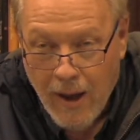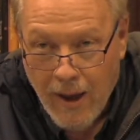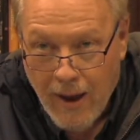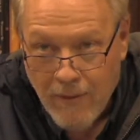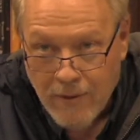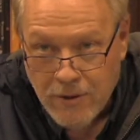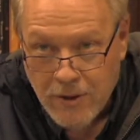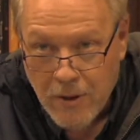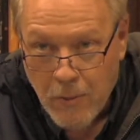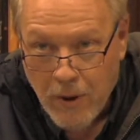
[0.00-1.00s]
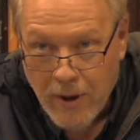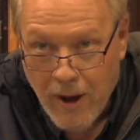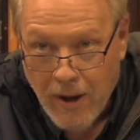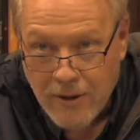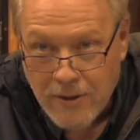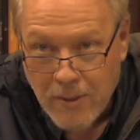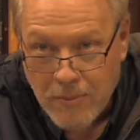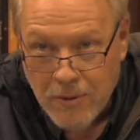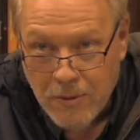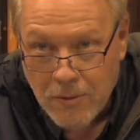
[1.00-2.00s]
obviously at what God is up
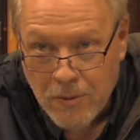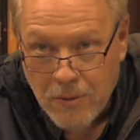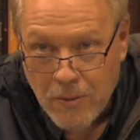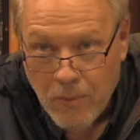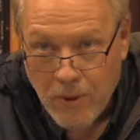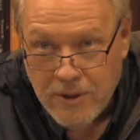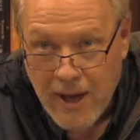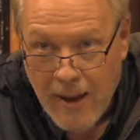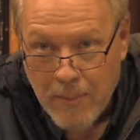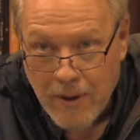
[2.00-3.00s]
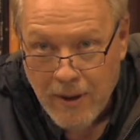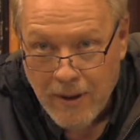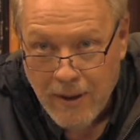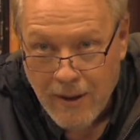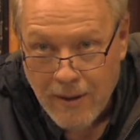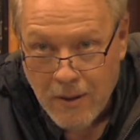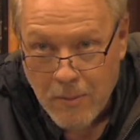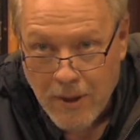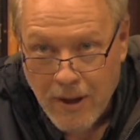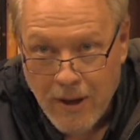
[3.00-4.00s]
to, what's happening, the
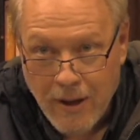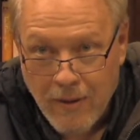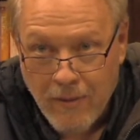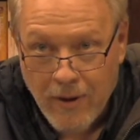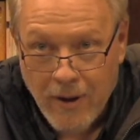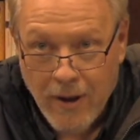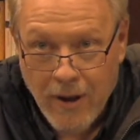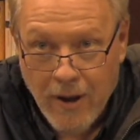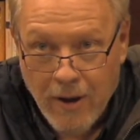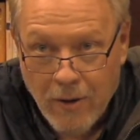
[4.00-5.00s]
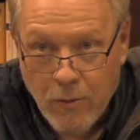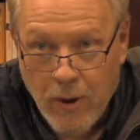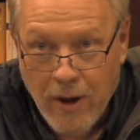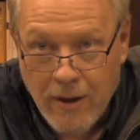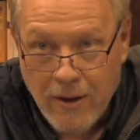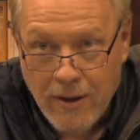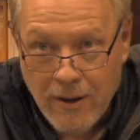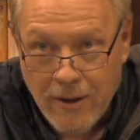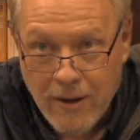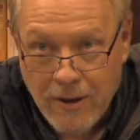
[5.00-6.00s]
beginning of a great
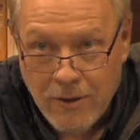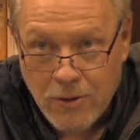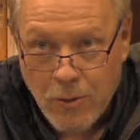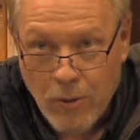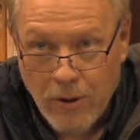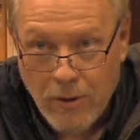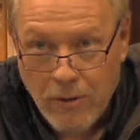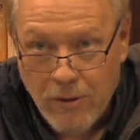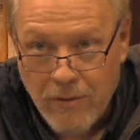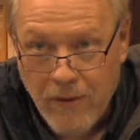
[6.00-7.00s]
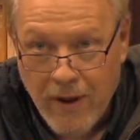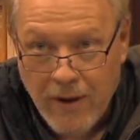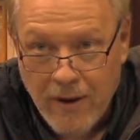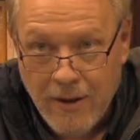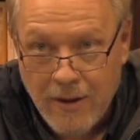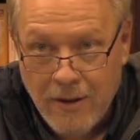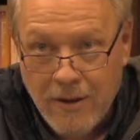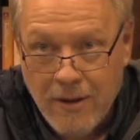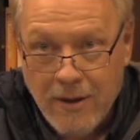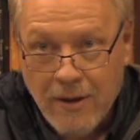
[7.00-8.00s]
historical event
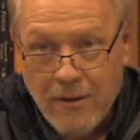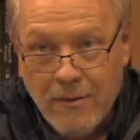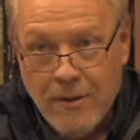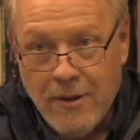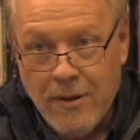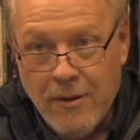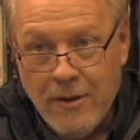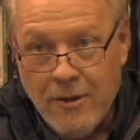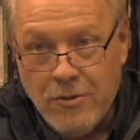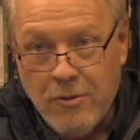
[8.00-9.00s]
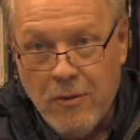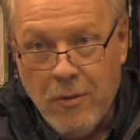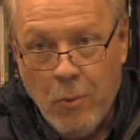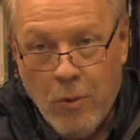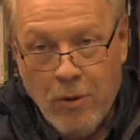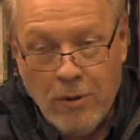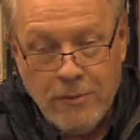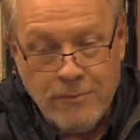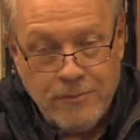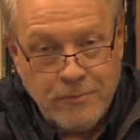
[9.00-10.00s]
in the history of the world.